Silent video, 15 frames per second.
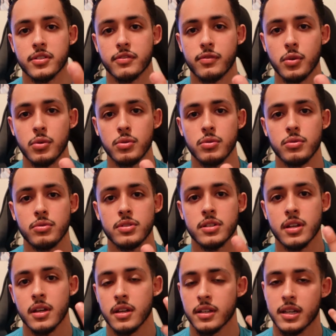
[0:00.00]
foods,
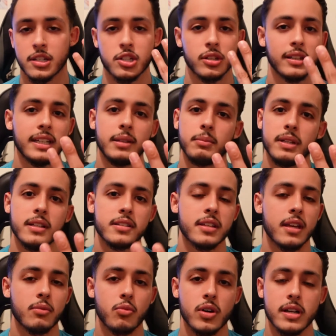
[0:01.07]
get your lean meats
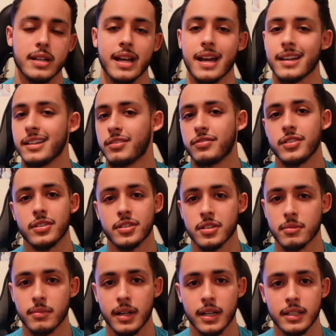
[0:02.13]
and whatnot if you're
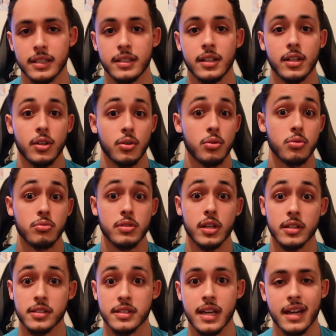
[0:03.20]
somebody who
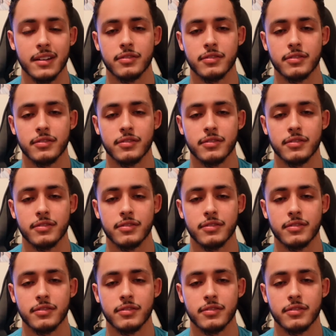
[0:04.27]
does that.